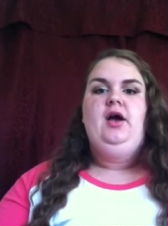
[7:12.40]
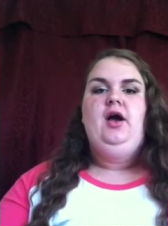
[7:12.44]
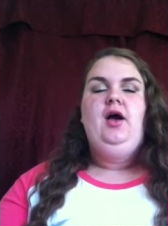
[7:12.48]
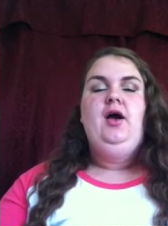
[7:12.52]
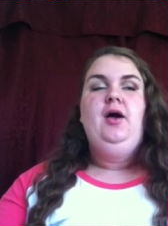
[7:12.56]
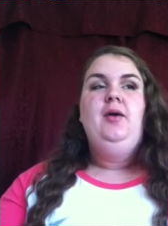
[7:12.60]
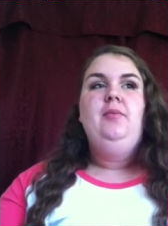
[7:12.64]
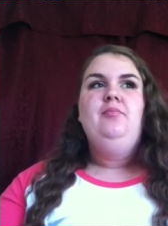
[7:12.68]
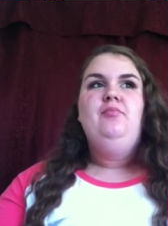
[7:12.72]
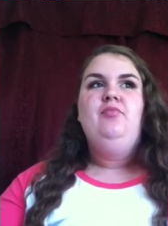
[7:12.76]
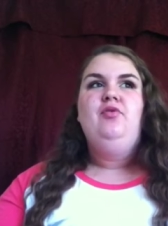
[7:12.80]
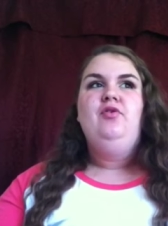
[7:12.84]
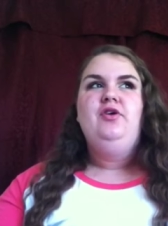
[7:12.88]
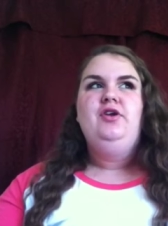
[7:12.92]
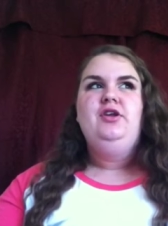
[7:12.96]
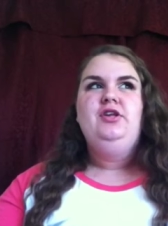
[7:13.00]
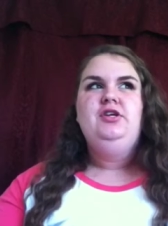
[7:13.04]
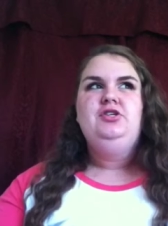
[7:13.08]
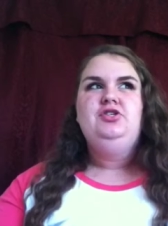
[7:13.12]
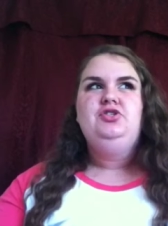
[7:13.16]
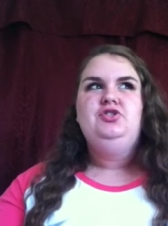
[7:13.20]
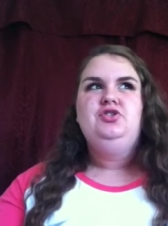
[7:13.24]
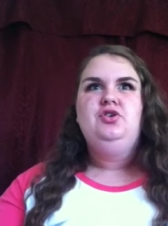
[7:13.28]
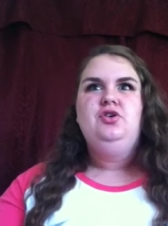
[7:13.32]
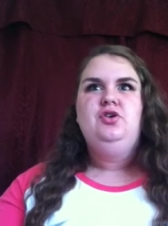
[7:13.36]
I'm pretty
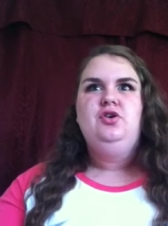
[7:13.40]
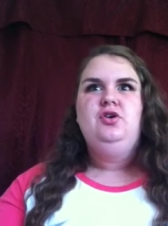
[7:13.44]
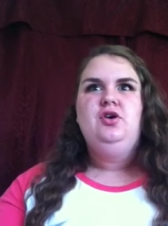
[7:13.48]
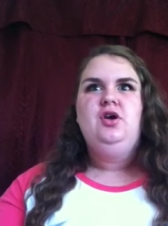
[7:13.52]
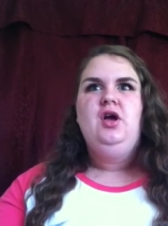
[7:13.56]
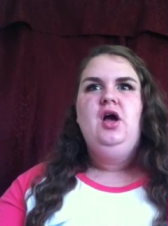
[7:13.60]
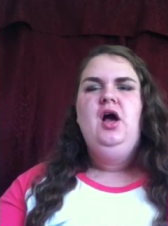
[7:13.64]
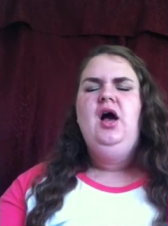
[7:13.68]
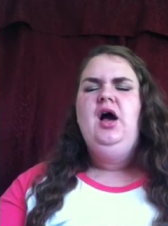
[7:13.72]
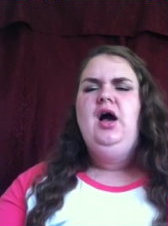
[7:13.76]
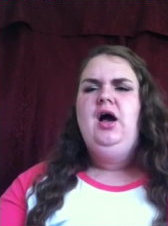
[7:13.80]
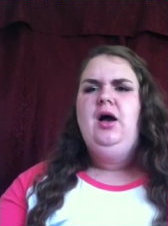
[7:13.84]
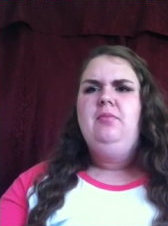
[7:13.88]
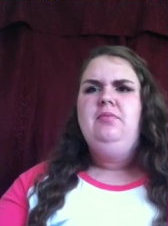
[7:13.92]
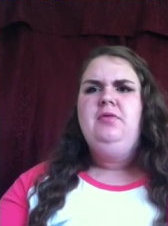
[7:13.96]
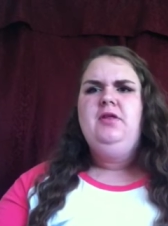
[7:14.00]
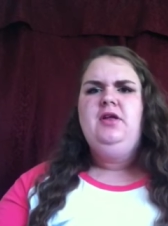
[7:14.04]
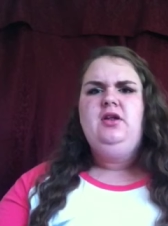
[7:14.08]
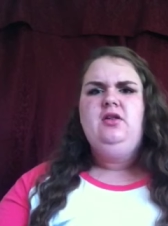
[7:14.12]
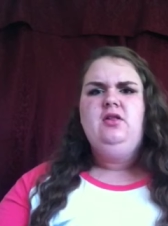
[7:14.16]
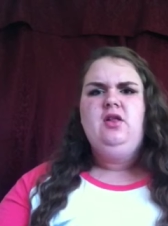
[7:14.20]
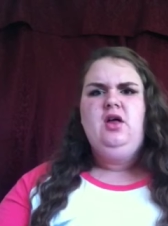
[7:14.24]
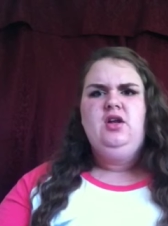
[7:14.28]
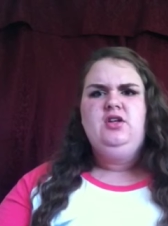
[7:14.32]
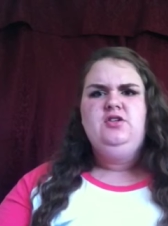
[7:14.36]
sure I played
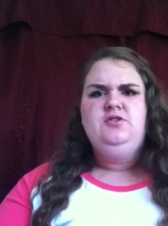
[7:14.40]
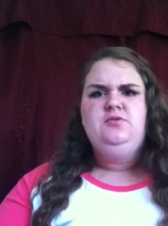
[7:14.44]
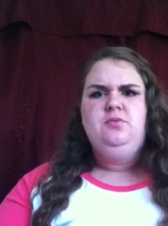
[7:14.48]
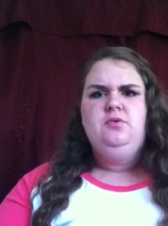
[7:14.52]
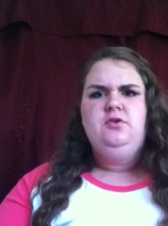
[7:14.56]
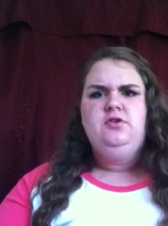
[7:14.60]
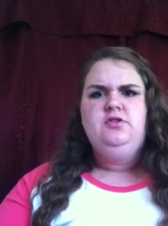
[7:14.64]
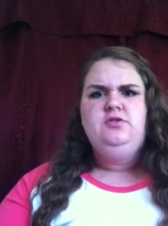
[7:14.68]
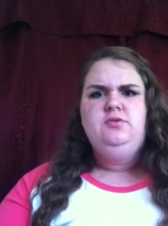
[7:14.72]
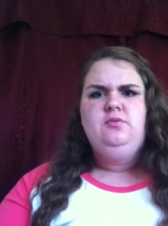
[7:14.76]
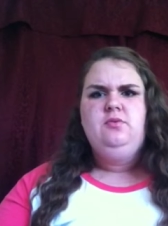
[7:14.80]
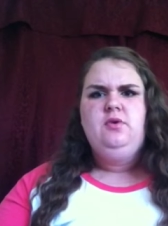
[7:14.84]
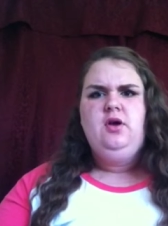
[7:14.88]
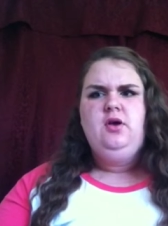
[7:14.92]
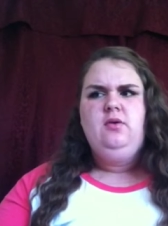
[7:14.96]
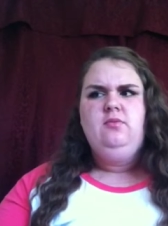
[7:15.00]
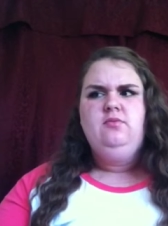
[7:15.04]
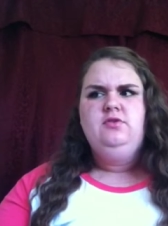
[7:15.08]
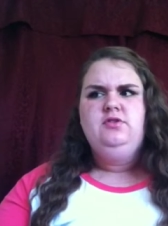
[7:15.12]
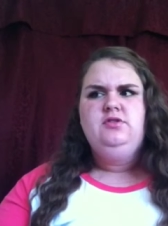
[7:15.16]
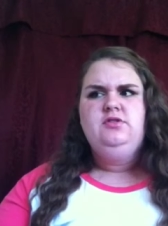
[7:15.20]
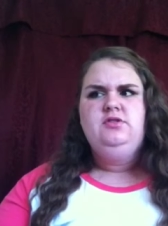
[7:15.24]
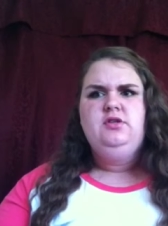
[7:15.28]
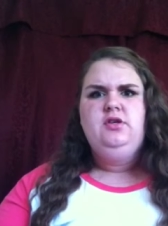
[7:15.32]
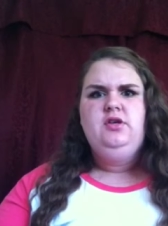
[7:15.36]
a lot of sports when I
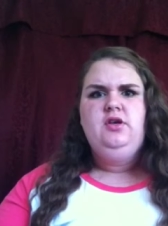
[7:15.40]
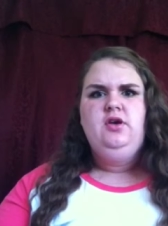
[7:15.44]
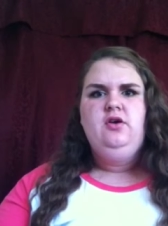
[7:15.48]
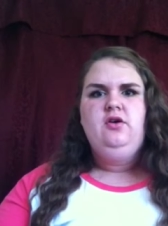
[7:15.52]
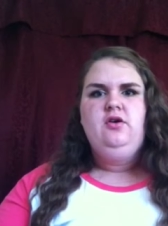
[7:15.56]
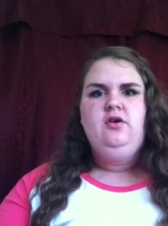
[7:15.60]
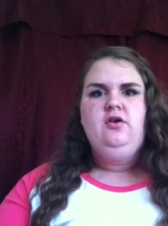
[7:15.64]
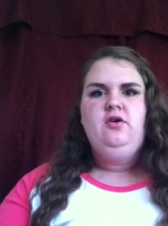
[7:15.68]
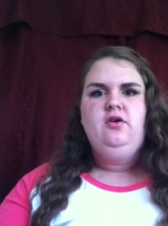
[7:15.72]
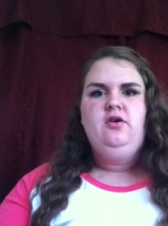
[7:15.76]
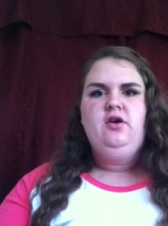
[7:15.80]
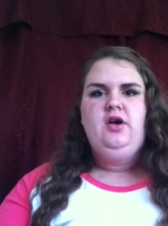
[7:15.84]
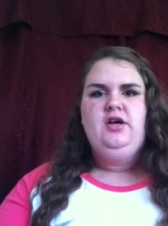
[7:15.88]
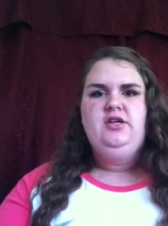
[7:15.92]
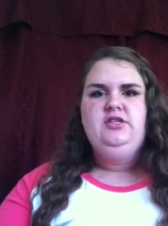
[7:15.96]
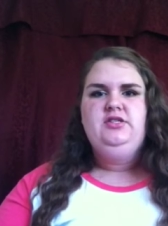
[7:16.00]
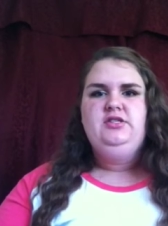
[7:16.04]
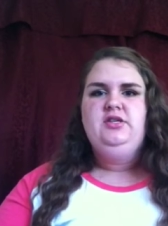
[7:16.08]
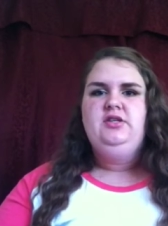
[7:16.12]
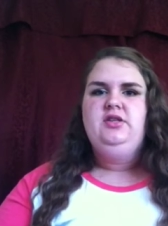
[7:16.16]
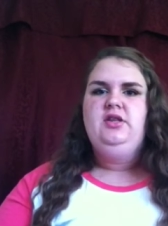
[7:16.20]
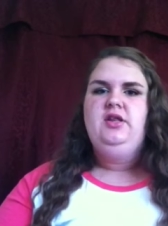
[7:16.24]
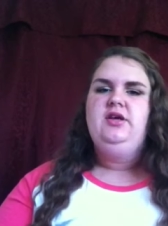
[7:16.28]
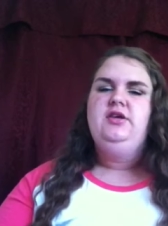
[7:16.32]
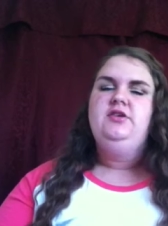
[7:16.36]
was younger. I
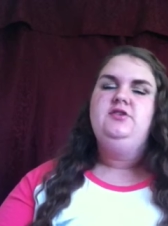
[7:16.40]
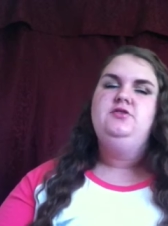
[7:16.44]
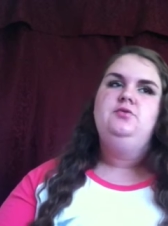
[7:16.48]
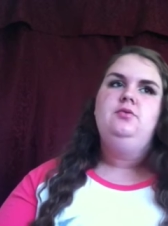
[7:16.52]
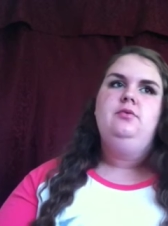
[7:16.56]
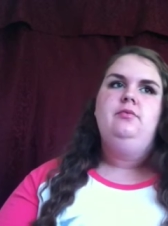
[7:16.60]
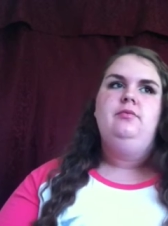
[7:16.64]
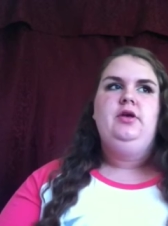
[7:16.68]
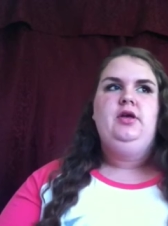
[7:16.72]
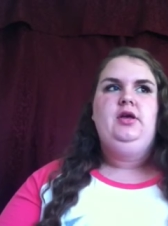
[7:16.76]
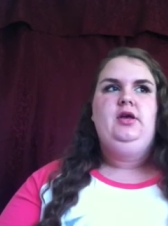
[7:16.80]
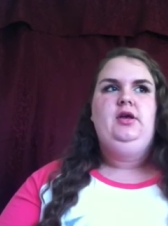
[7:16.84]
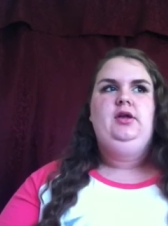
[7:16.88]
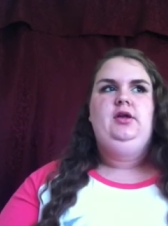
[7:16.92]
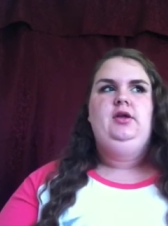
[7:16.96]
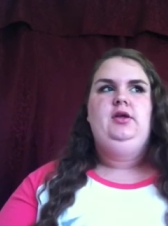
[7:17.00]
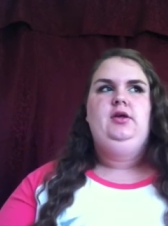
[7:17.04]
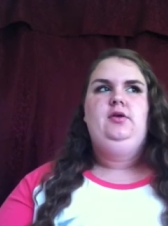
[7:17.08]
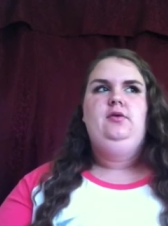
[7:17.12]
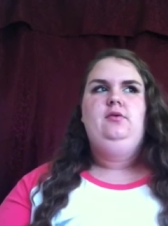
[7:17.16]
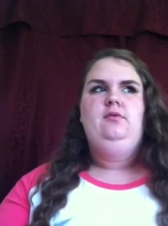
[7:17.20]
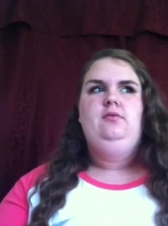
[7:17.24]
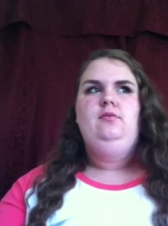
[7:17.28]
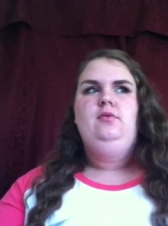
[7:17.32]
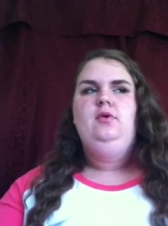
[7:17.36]
did like swimming
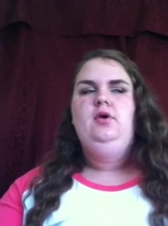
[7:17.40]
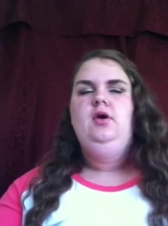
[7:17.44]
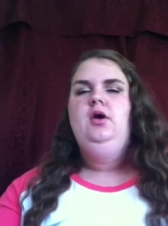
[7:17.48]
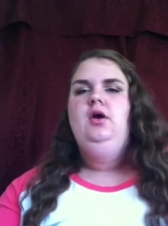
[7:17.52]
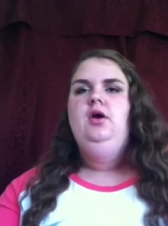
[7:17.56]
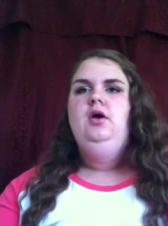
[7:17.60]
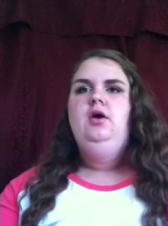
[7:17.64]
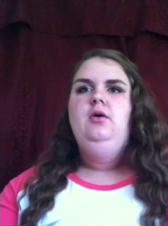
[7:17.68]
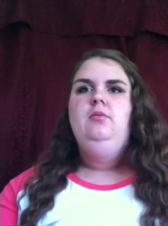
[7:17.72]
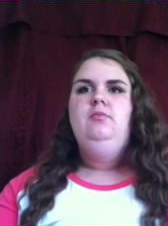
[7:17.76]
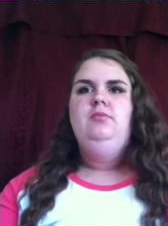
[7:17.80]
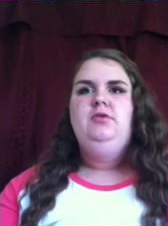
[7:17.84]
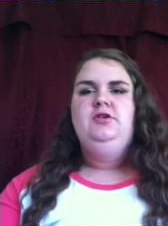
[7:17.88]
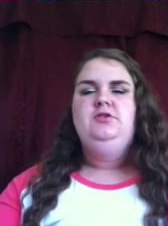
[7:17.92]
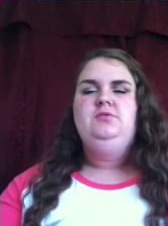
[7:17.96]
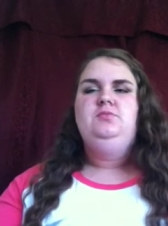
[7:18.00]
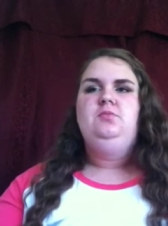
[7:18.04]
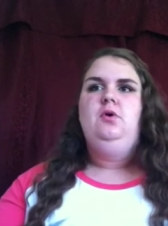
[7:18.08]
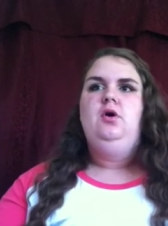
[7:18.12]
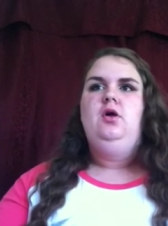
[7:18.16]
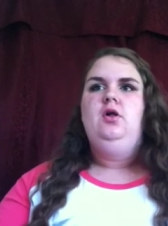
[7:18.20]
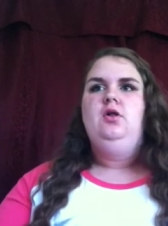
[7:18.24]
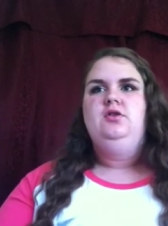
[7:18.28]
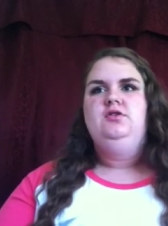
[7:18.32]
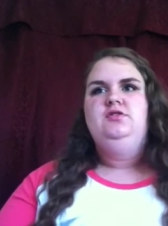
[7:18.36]
and
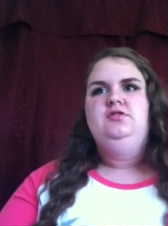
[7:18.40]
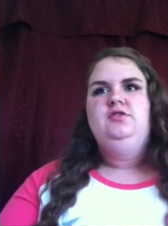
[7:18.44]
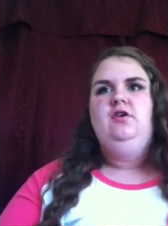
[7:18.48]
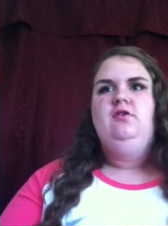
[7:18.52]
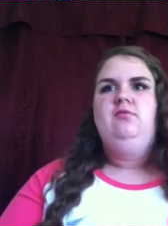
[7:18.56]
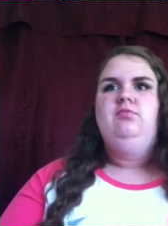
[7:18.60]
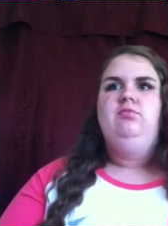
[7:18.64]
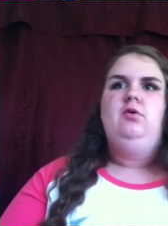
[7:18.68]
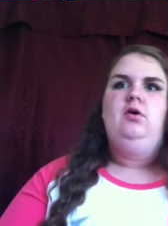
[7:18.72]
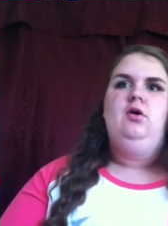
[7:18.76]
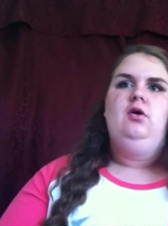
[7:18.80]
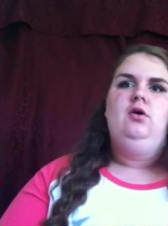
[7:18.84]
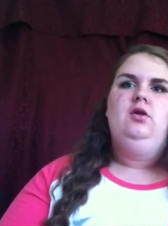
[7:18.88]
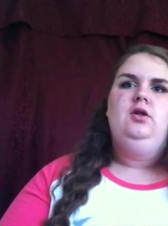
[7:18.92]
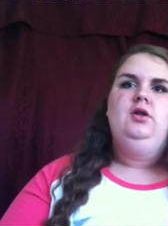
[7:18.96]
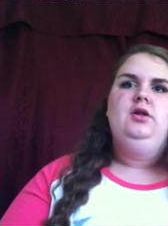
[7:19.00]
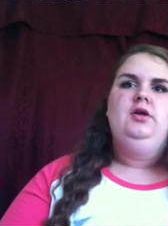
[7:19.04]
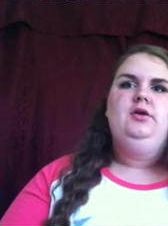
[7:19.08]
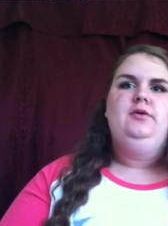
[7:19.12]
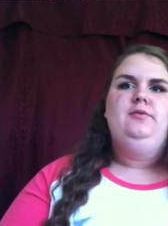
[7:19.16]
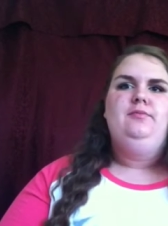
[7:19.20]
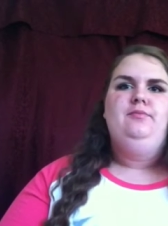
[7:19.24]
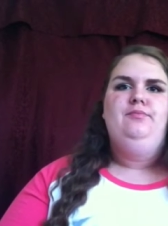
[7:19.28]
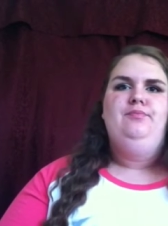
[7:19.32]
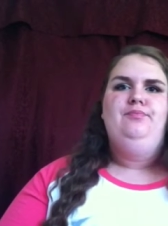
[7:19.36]
baseball and softball
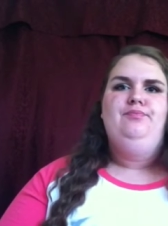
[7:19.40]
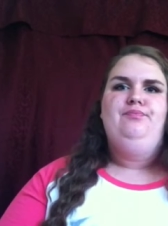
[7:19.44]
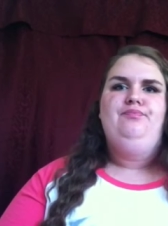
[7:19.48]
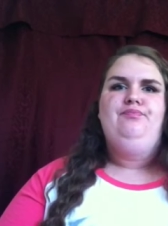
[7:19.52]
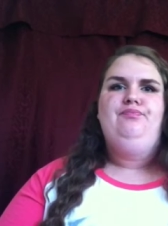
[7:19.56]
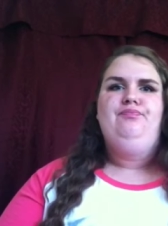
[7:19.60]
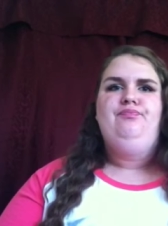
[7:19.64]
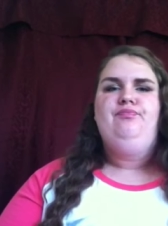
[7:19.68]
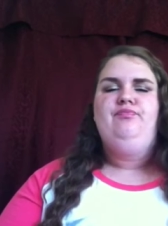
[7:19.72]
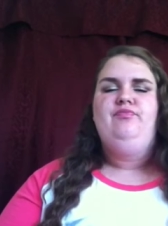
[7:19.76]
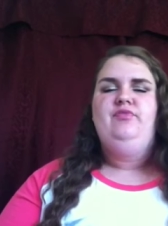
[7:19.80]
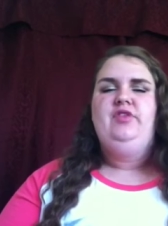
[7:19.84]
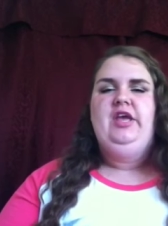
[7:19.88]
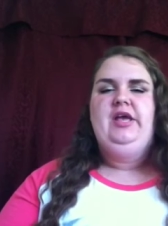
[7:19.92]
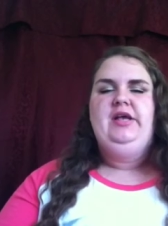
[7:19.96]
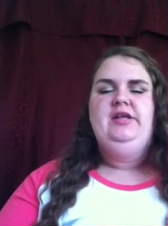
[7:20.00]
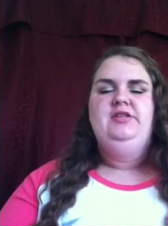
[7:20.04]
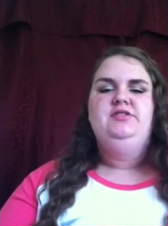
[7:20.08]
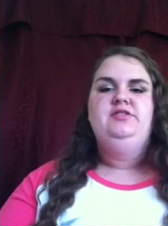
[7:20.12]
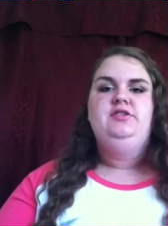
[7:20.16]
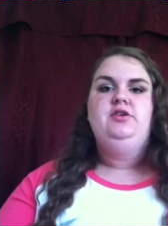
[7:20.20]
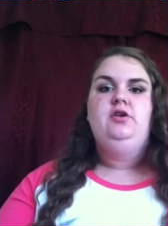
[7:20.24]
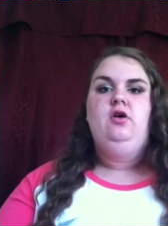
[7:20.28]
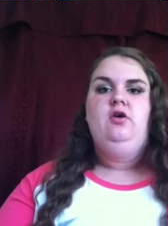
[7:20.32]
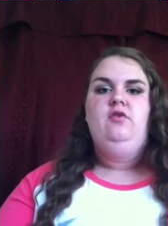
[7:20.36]
and
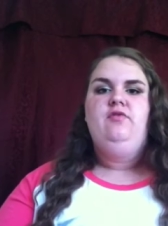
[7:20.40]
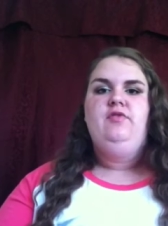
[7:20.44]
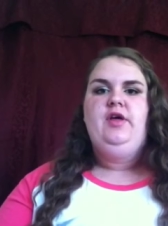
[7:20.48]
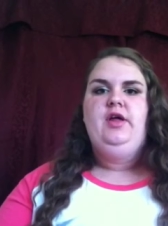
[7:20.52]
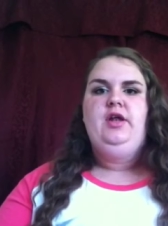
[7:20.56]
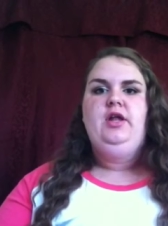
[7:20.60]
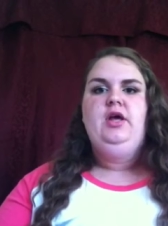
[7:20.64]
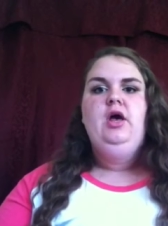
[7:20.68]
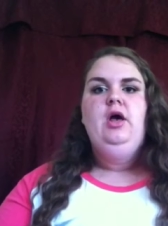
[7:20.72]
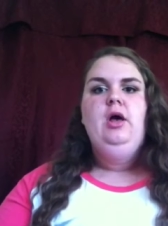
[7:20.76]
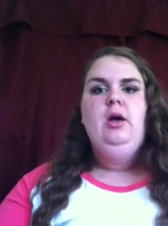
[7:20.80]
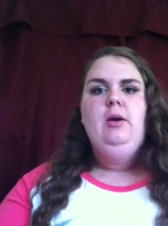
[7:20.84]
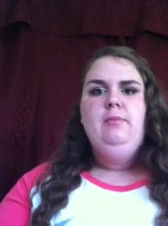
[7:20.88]
dance and all that.